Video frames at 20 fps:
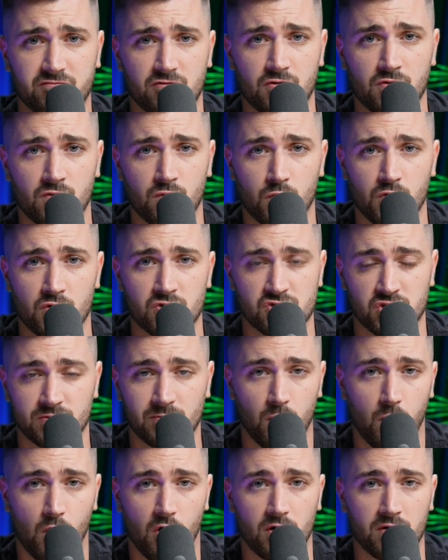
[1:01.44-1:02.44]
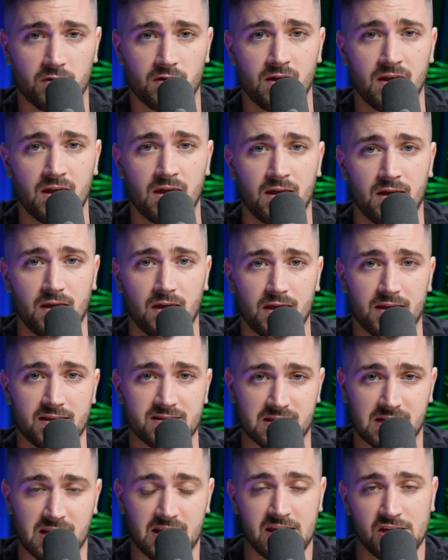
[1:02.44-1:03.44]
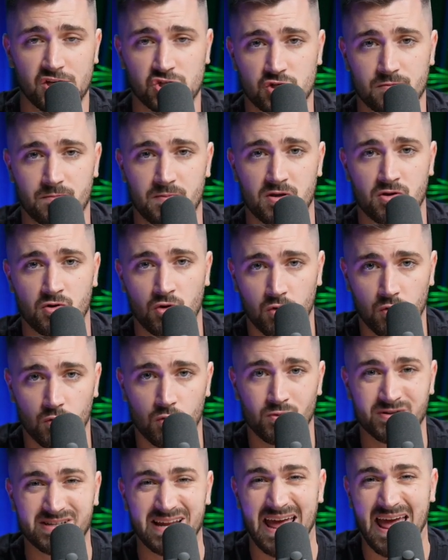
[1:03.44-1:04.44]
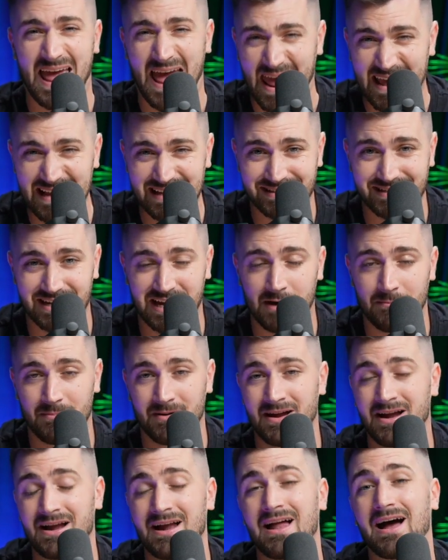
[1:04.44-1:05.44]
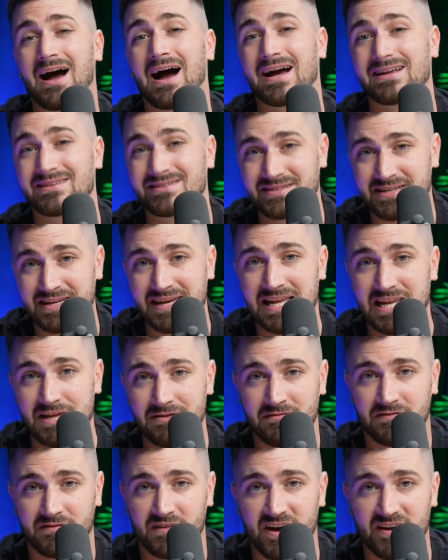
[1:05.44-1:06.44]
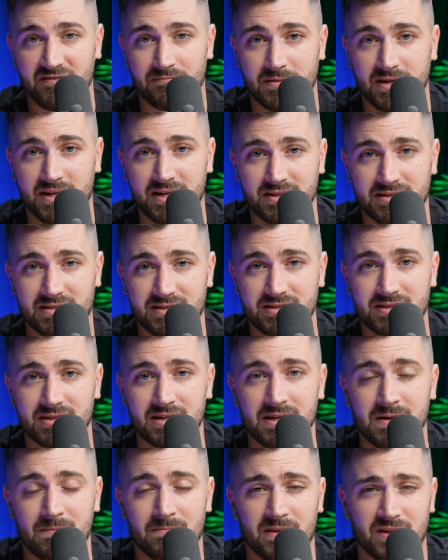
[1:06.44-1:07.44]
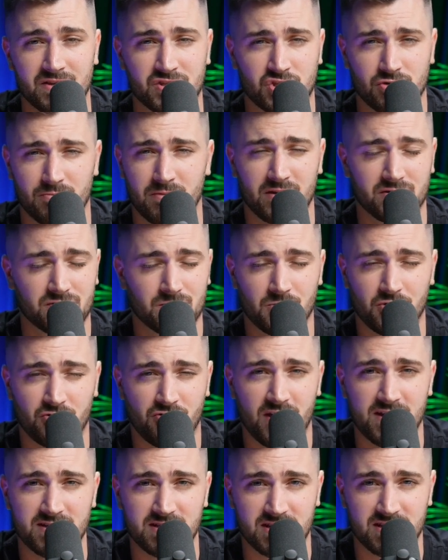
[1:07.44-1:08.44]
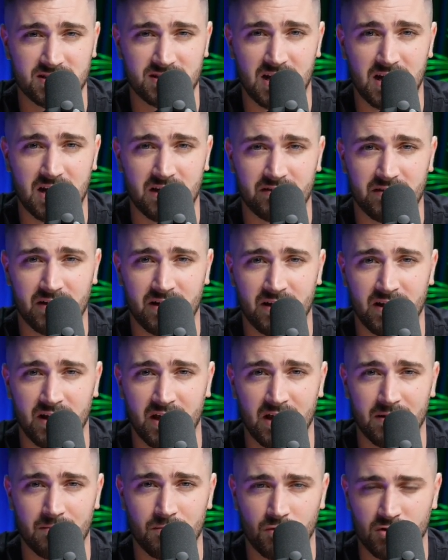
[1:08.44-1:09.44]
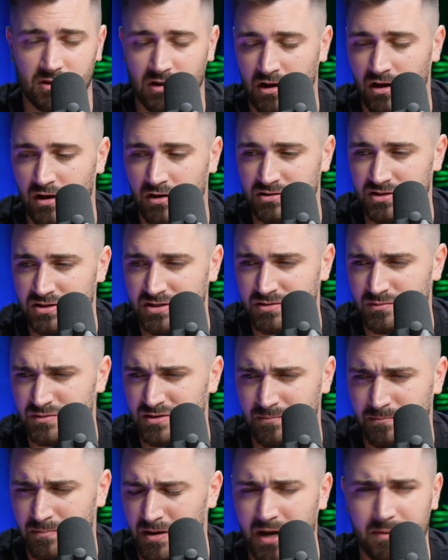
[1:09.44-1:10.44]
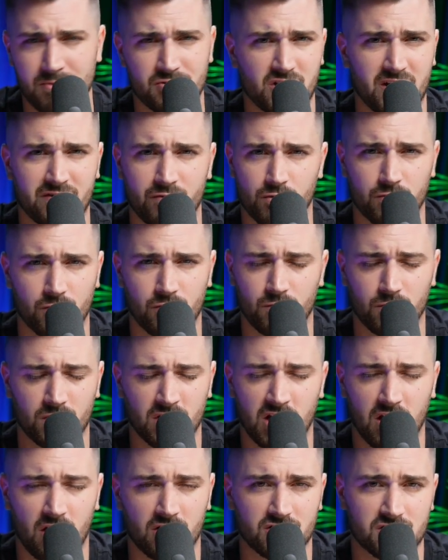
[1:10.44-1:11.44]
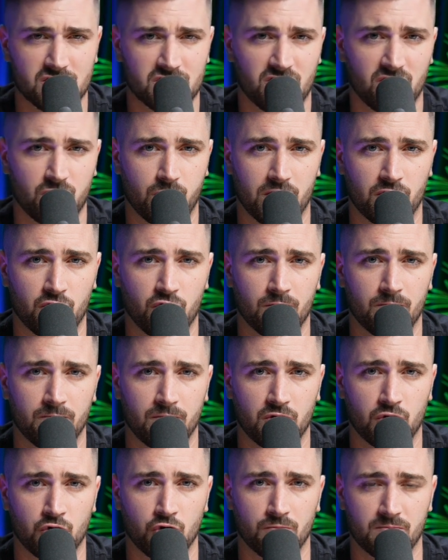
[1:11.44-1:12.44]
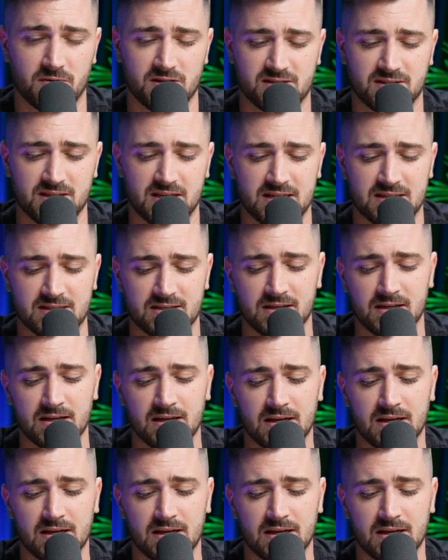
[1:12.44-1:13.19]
of all was number one is leads should be called ASAP, ideally in 5 minutes. There's some crazy stat that one of the largest, was it Pipedrive, one of the largest software companies did,